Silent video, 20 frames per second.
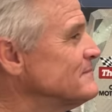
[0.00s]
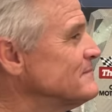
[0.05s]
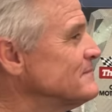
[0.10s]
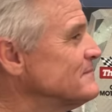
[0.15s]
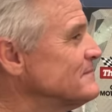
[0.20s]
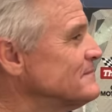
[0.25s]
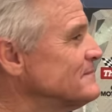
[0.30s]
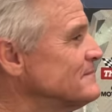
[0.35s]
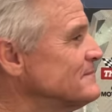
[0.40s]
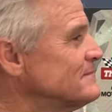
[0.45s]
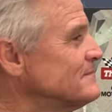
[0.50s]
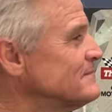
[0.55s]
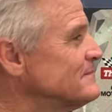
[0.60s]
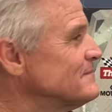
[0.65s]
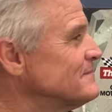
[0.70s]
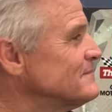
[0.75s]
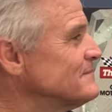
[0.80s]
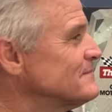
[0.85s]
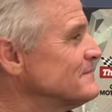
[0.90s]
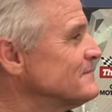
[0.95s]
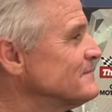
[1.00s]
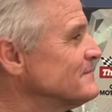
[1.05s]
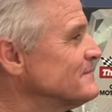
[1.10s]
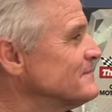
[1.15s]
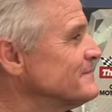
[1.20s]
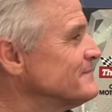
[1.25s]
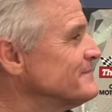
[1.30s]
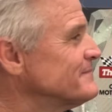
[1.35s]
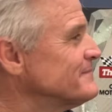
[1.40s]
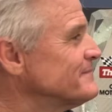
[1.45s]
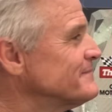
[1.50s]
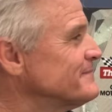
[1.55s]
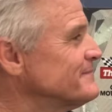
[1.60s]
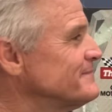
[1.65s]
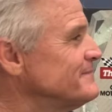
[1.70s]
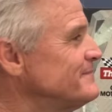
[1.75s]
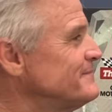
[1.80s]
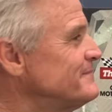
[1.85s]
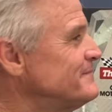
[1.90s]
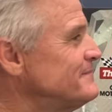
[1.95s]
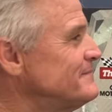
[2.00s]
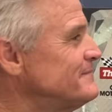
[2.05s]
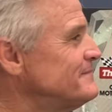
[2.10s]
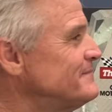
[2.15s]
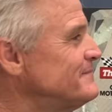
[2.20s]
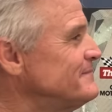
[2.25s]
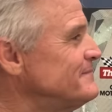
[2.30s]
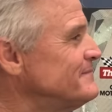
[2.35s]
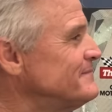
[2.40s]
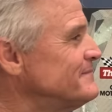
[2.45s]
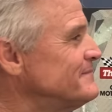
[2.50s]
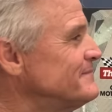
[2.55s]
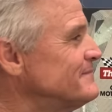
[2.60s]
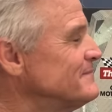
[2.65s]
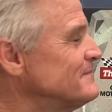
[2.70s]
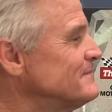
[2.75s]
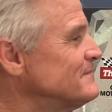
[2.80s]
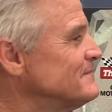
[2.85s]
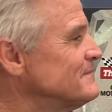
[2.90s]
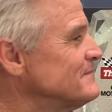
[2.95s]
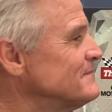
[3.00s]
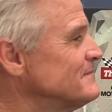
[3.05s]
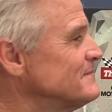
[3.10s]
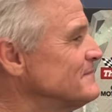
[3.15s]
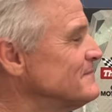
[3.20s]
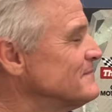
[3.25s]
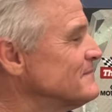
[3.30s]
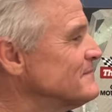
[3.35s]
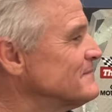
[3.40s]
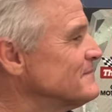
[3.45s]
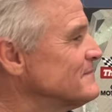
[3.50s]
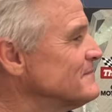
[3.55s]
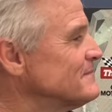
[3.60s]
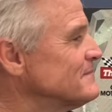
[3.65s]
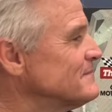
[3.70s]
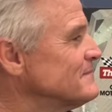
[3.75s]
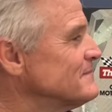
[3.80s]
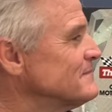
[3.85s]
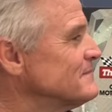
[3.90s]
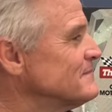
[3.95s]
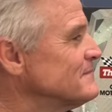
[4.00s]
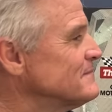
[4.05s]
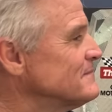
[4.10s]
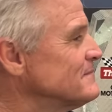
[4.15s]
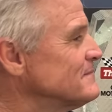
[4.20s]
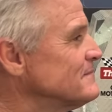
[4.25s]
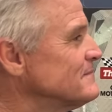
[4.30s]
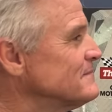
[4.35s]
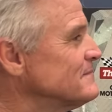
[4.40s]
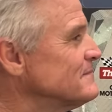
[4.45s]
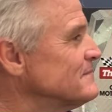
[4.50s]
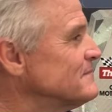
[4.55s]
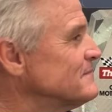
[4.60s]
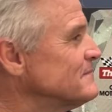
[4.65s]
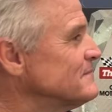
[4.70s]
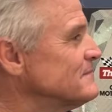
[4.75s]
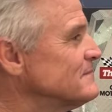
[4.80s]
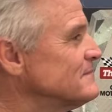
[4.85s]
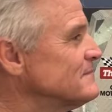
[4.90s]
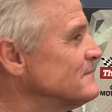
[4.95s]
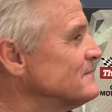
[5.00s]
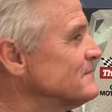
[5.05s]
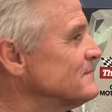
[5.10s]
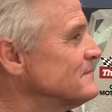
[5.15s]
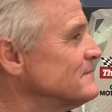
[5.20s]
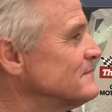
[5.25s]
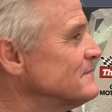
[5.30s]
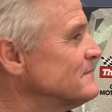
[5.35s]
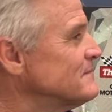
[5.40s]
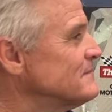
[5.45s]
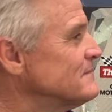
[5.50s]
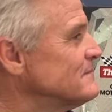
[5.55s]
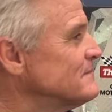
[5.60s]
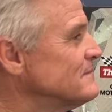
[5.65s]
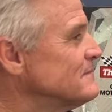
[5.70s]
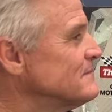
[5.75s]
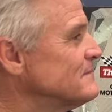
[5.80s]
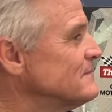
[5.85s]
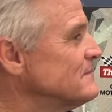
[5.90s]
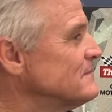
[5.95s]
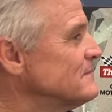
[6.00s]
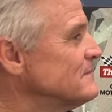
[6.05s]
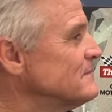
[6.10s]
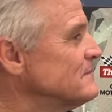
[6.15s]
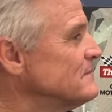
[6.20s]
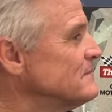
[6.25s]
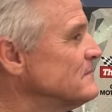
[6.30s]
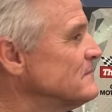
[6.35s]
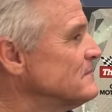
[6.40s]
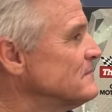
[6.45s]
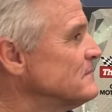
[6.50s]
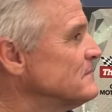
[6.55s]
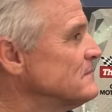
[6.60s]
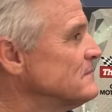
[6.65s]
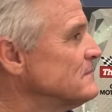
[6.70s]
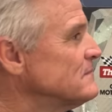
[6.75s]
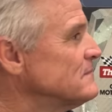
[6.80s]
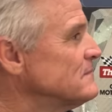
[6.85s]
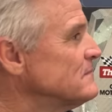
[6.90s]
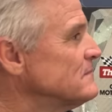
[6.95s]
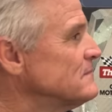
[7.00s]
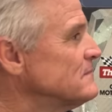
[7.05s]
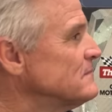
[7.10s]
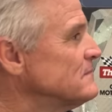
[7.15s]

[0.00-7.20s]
The person shown says nothing.